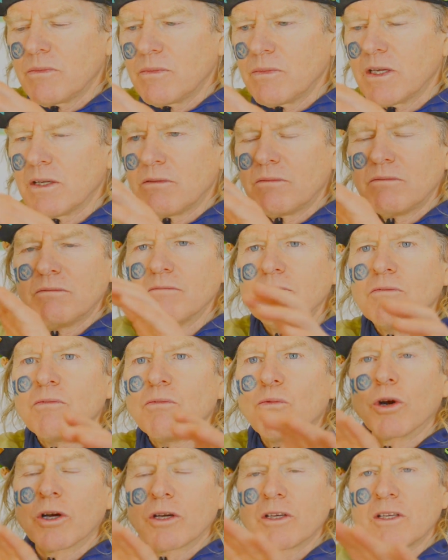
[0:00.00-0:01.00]
It
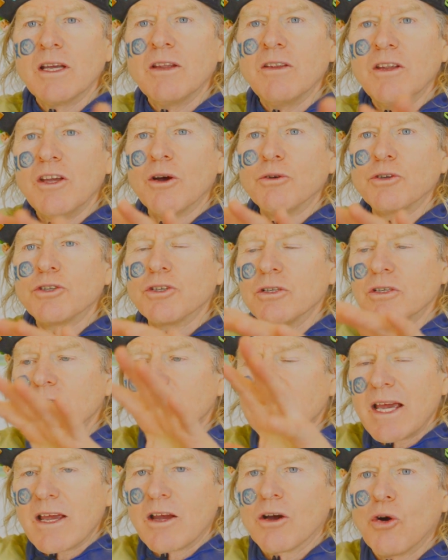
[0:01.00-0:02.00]
worked in the ocean to
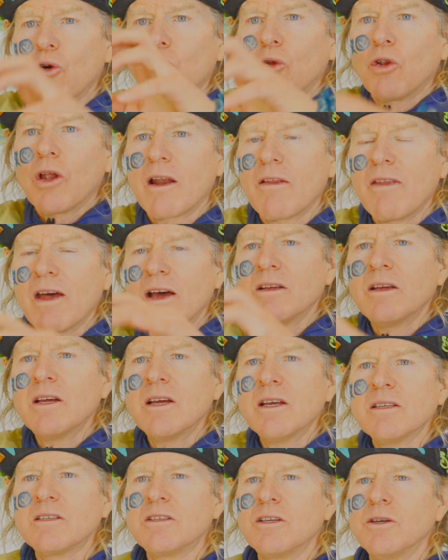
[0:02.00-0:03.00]
take a whole lot of that
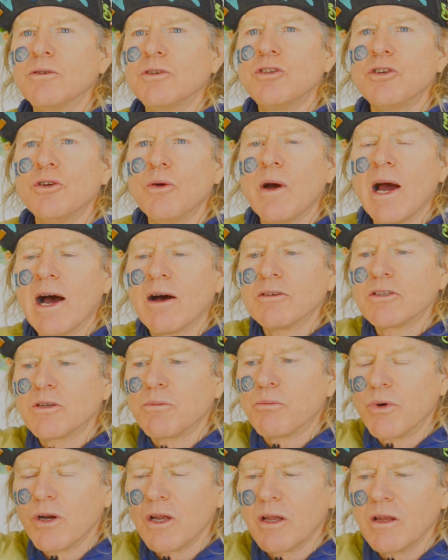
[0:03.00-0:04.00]
CO2 out to
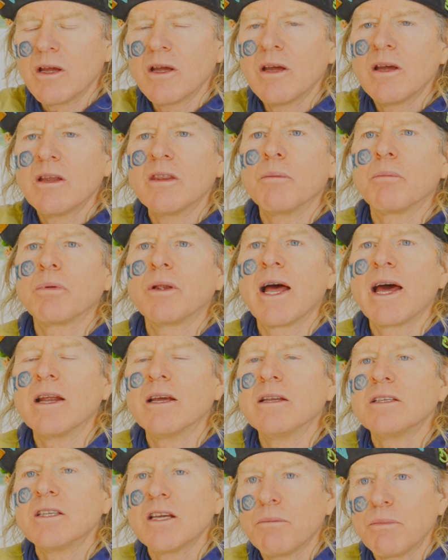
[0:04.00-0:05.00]
bring the planet
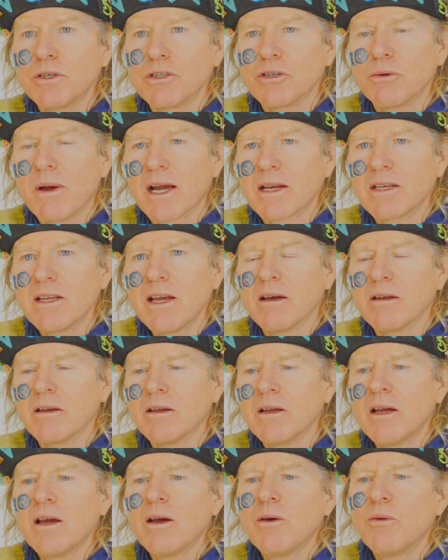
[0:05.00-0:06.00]
temperature back down.
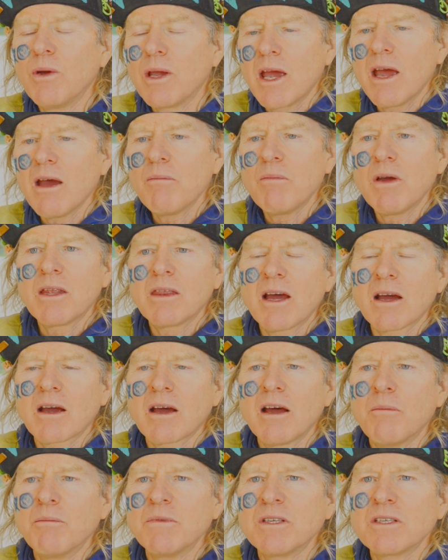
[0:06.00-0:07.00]
We can't make that
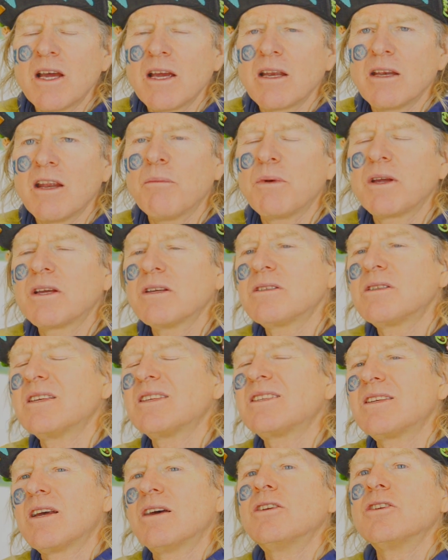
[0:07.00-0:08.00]
kind of mistake now because the
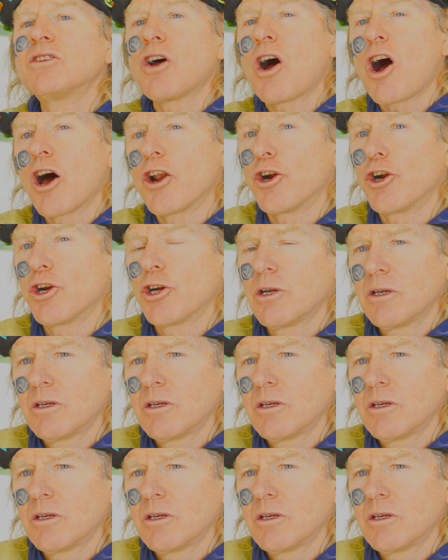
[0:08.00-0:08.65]
sun is hotter.